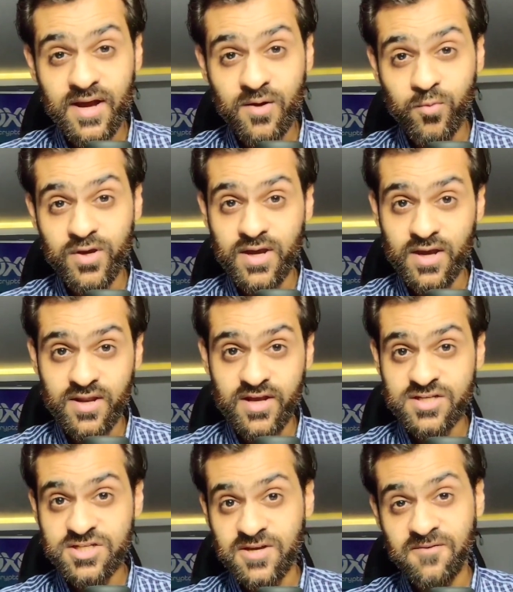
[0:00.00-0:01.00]
we can
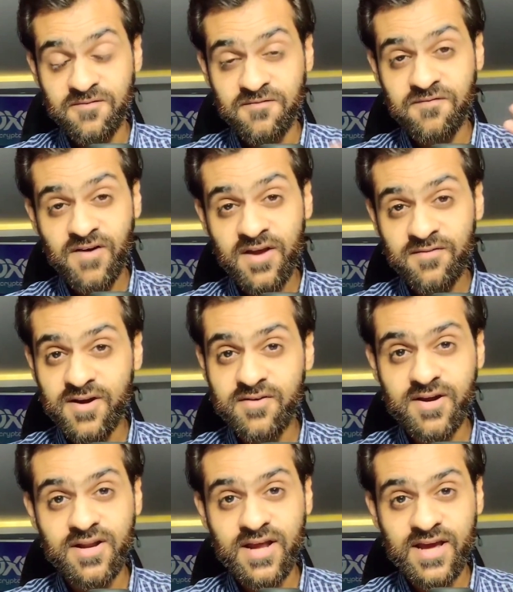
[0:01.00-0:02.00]
achieve
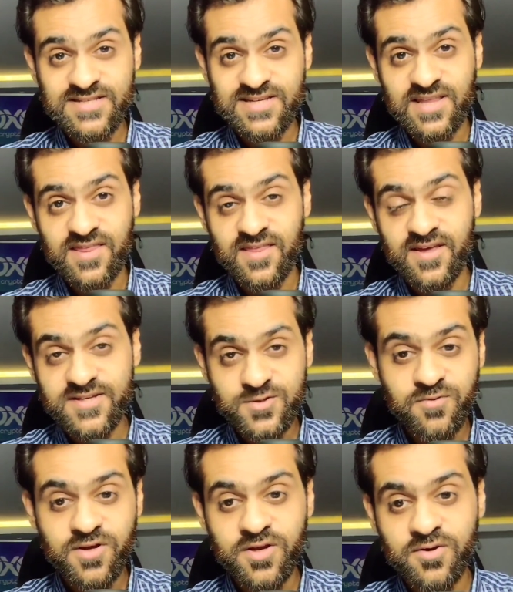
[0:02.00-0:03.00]
500 likes in this
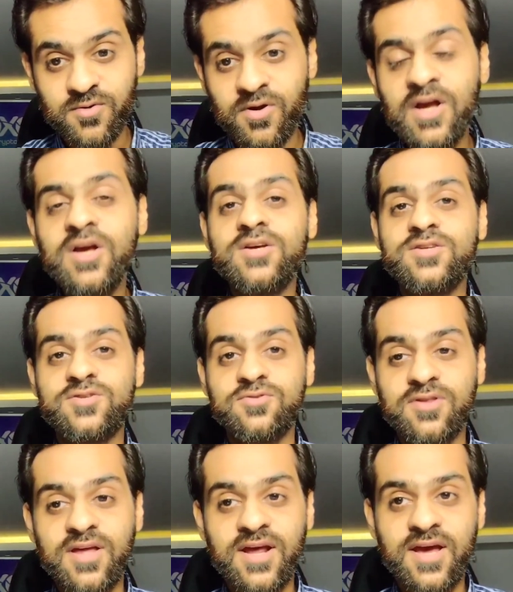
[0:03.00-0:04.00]
video so
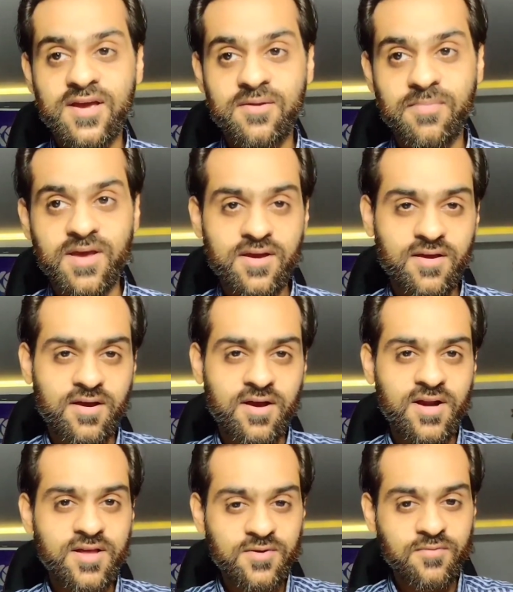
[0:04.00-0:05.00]
that I can make
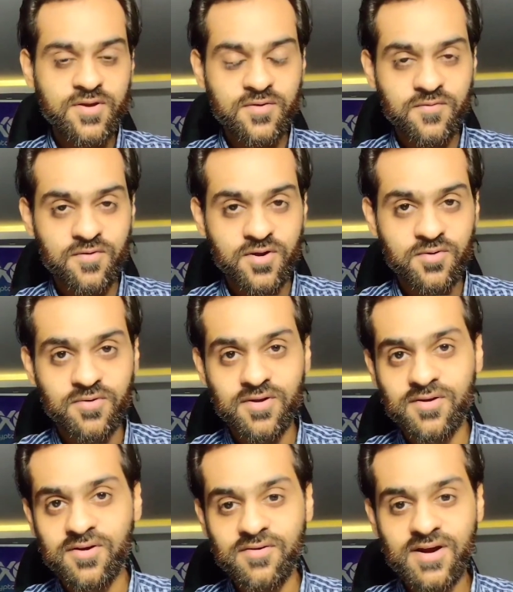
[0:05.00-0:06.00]
another video for you
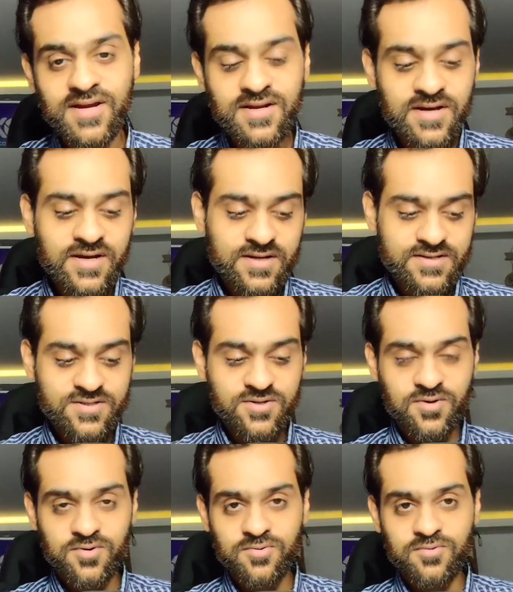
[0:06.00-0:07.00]
all right,
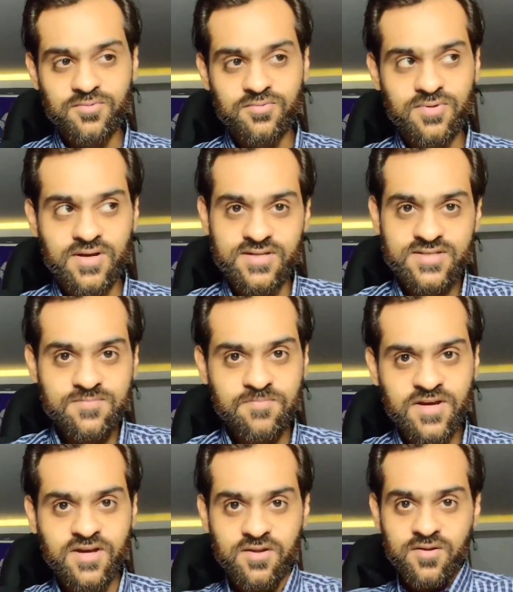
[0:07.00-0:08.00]
so let's
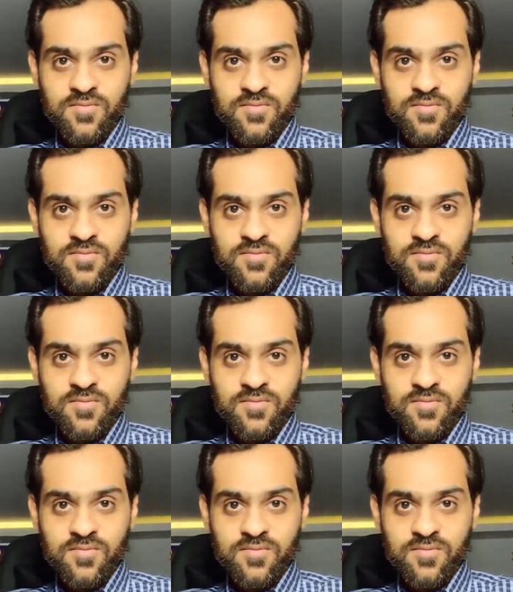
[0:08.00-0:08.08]
begin.